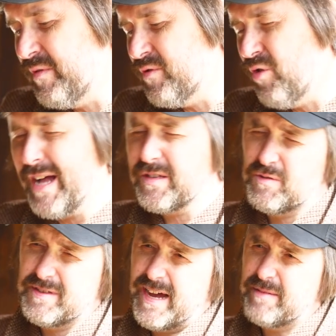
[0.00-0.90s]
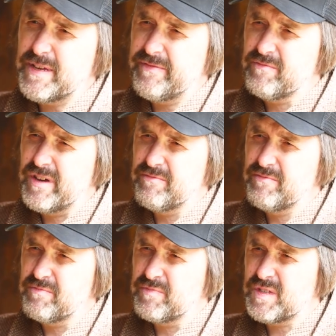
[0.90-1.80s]
We've all had to adapt, haven't we?
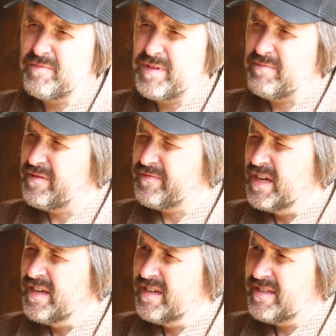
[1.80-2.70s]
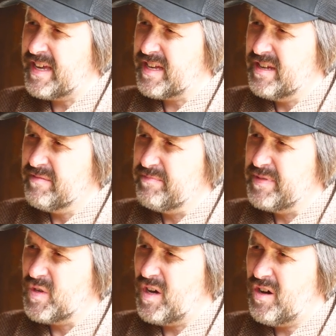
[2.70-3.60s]
And some people have taken up
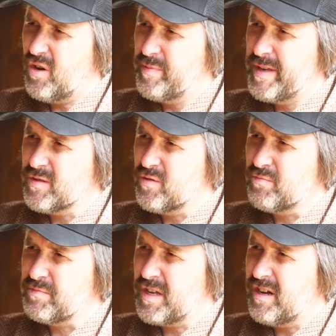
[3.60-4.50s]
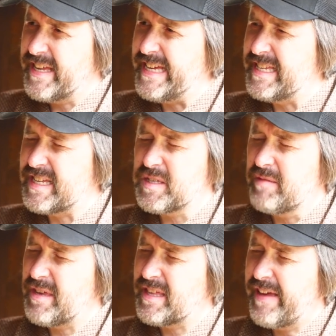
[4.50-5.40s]
bizarre hobbies or started eating
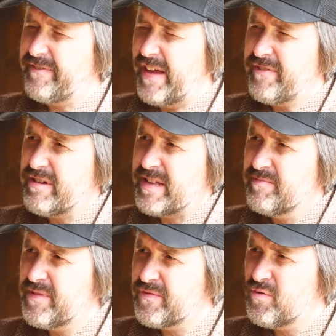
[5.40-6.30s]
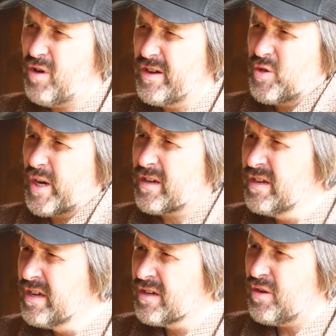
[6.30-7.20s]
something they've never eaten before. I drink
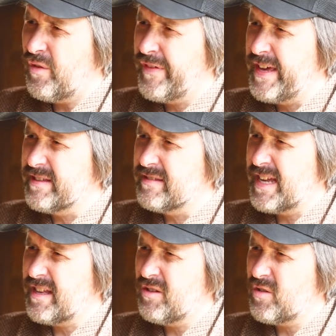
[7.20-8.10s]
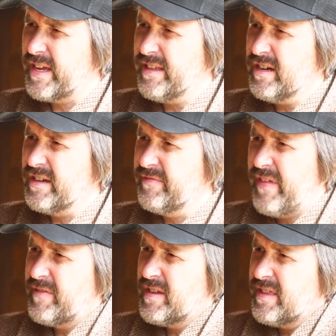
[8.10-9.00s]
coffee at 10 o'clock at night. I've
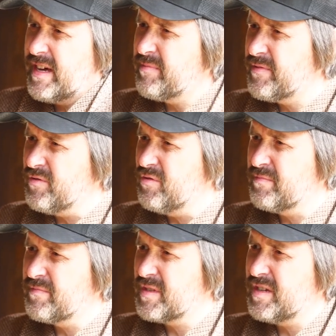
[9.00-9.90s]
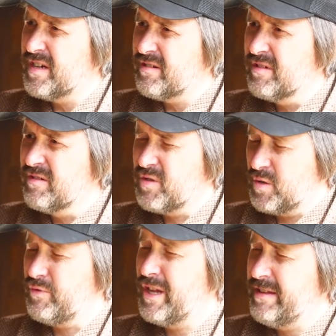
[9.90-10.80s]
never done that before. Oh, so, nice. which
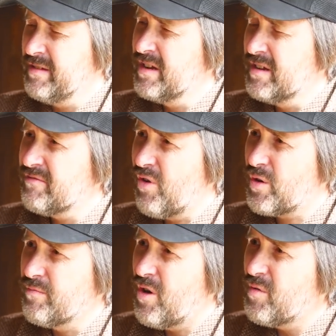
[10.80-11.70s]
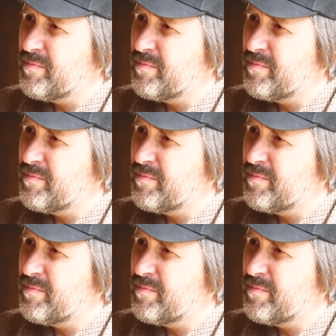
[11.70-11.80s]
is really rock and roll.